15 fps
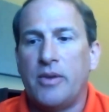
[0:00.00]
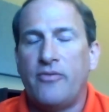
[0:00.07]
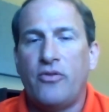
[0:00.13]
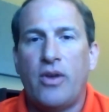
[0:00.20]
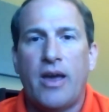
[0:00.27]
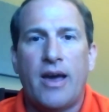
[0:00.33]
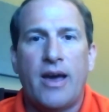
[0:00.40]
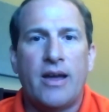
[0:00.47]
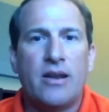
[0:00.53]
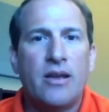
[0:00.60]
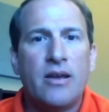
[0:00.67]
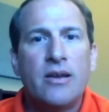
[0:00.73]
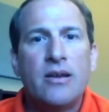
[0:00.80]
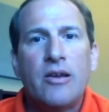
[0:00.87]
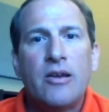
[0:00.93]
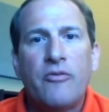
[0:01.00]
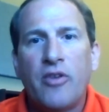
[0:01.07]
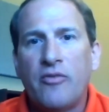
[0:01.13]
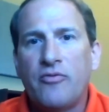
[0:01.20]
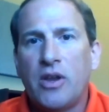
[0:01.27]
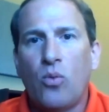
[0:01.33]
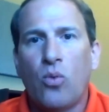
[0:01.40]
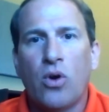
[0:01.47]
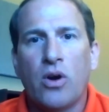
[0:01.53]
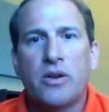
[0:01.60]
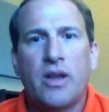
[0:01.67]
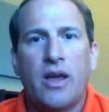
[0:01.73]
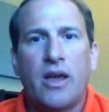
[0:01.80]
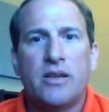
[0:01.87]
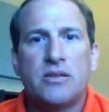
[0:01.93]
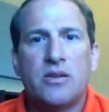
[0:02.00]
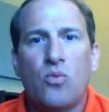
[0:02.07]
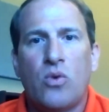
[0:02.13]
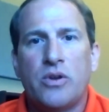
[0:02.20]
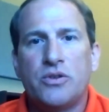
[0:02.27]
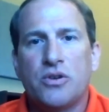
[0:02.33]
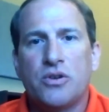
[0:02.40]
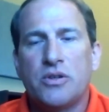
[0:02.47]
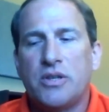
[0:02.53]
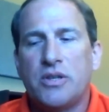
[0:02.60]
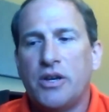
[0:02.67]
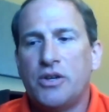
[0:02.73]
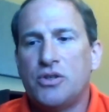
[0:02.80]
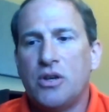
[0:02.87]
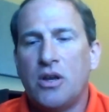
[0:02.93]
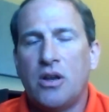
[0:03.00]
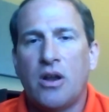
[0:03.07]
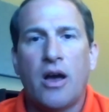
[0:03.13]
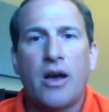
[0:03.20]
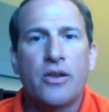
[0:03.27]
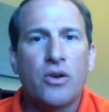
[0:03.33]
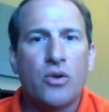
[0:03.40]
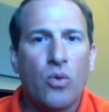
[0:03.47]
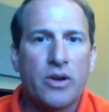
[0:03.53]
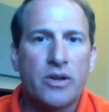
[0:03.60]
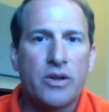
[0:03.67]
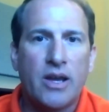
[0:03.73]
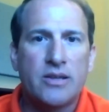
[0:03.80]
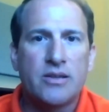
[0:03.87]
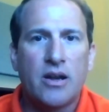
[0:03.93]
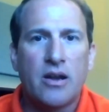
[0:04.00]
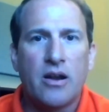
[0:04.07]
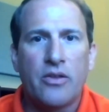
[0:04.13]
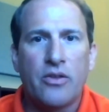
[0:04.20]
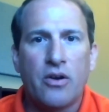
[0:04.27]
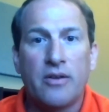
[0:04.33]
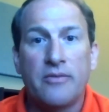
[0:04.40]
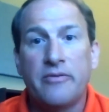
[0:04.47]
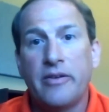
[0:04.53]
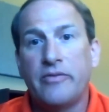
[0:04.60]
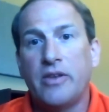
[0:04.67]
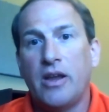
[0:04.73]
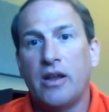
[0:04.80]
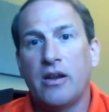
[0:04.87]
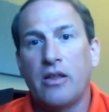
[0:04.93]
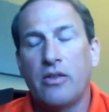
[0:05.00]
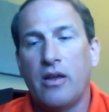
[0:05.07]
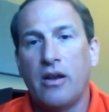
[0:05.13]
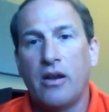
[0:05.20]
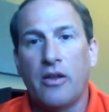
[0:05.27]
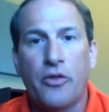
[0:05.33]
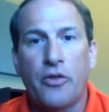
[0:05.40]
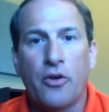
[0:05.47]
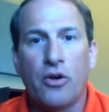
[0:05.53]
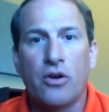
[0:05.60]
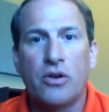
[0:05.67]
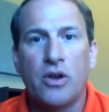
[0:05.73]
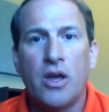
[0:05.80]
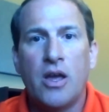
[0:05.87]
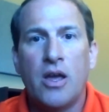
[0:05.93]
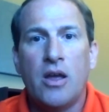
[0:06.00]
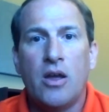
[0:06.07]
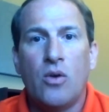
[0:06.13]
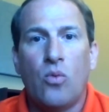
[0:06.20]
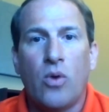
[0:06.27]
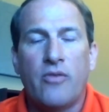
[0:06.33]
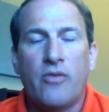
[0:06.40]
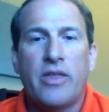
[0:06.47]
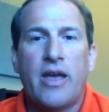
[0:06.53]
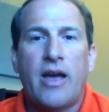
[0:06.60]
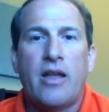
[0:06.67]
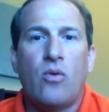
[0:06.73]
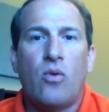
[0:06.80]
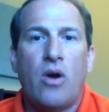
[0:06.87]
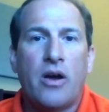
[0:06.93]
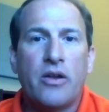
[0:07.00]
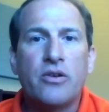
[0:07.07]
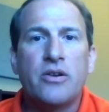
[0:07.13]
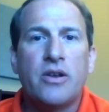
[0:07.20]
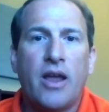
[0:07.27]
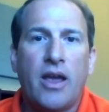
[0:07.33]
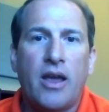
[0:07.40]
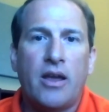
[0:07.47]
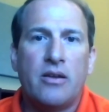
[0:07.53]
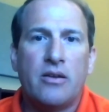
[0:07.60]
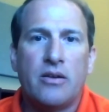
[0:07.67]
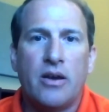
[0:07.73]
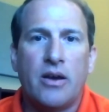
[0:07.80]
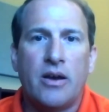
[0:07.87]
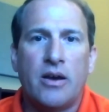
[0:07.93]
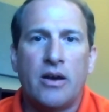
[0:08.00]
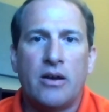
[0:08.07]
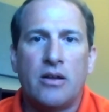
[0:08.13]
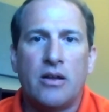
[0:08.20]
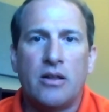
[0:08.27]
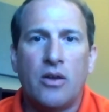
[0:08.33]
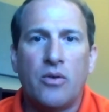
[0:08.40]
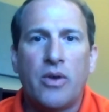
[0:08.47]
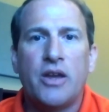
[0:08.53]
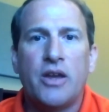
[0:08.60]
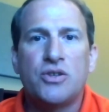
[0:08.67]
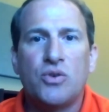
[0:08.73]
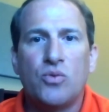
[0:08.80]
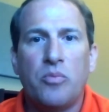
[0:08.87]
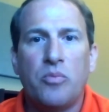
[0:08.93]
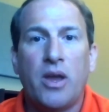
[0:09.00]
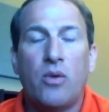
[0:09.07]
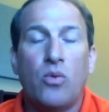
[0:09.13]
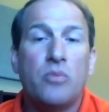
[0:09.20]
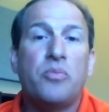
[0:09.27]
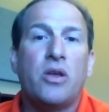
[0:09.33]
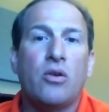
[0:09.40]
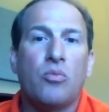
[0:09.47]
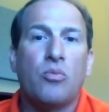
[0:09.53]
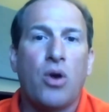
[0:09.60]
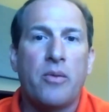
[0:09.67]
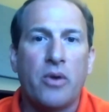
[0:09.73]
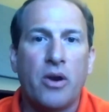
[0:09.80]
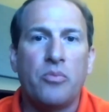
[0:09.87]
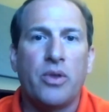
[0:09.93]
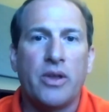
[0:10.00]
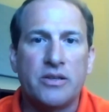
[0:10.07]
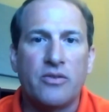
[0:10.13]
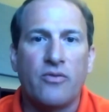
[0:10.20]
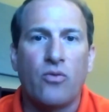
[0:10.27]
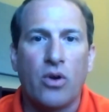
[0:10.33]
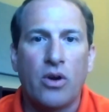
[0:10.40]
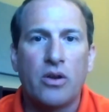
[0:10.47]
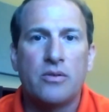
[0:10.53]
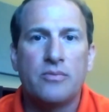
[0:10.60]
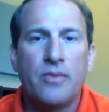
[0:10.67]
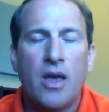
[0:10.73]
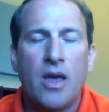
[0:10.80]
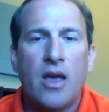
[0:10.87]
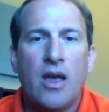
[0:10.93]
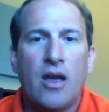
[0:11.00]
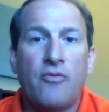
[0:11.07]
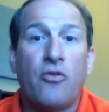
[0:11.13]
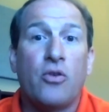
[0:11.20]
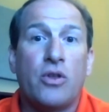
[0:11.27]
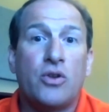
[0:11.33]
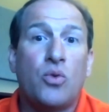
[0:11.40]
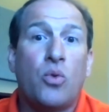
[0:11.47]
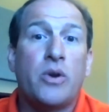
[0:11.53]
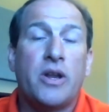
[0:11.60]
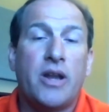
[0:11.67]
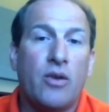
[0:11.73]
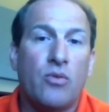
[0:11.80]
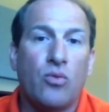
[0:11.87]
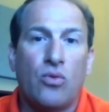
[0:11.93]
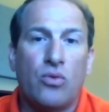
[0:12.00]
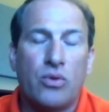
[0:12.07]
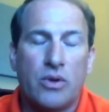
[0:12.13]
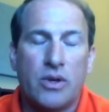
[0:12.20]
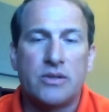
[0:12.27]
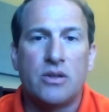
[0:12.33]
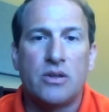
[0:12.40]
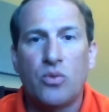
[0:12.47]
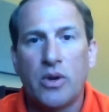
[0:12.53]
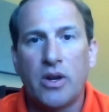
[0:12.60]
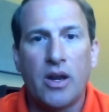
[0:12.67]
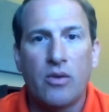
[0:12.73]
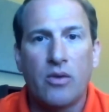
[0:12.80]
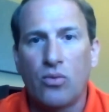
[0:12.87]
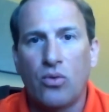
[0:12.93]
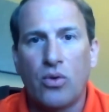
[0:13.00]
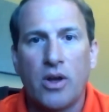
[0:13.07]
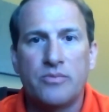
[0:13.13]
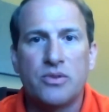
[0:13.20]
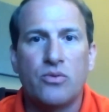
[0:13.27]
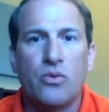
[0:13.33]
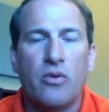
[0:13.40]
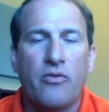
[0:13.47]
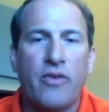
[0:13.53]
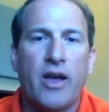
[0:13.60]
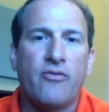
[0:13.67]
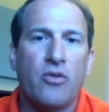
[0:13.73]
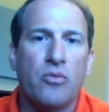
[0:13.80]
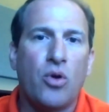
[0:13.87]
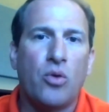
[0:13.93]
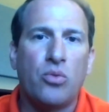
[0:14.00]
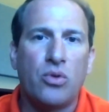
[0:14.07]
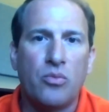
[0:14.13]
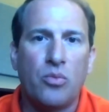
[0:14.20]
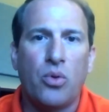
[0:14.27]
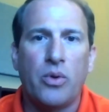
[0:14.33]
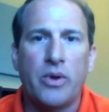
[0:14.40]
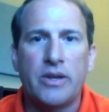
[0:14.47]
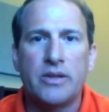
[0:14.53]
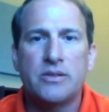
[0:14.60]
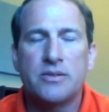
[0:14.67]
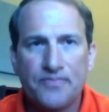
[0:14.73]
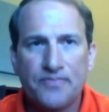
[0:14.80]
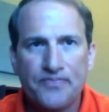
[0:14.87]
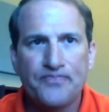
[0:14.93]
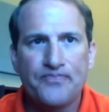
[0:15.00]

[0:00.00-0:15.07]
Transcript: if you had 50 work days in one jurisdiction, 100 work days in another, and 50 in a third, wherever that 100-day location would be your primary place of work. And for the 20-day rule, because the 20-day rule comes into effect for mobile employees.